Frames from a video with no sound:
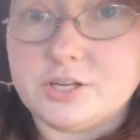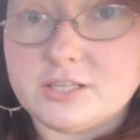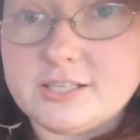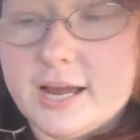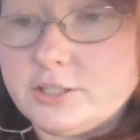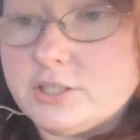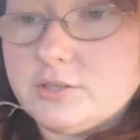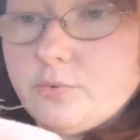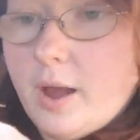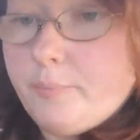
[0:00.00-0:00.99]
You can see I
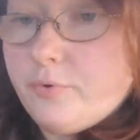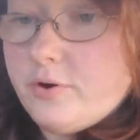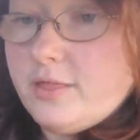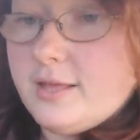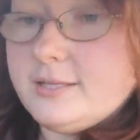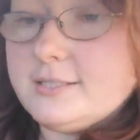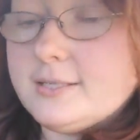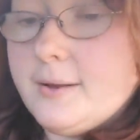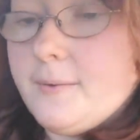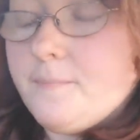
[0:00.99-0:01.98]
just uprooted this.
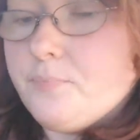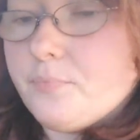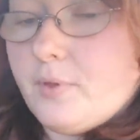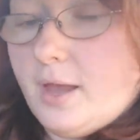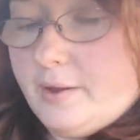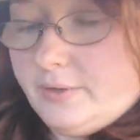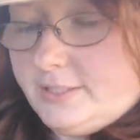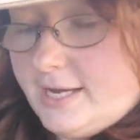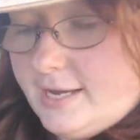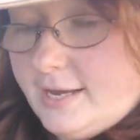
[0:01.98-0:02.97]
I would
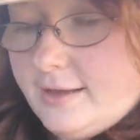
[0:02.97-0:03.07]
take